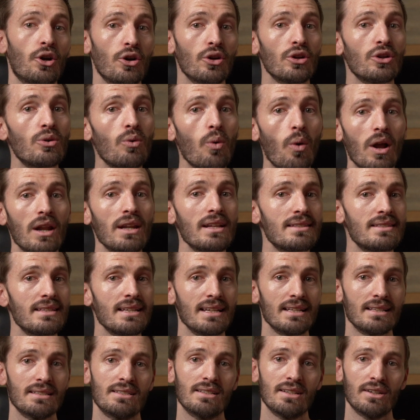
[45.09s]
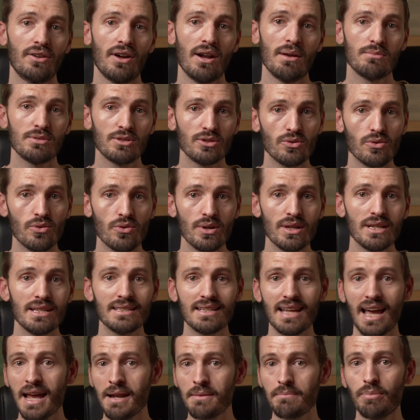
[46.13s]
good quality Instagram
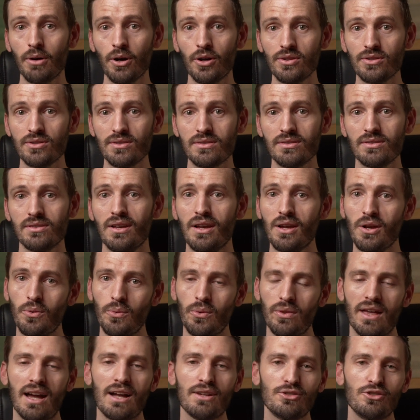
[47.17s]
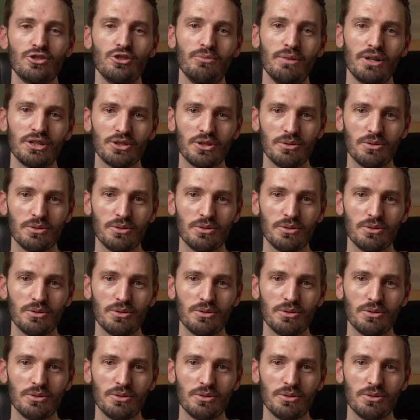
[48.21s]
stories and posts without too much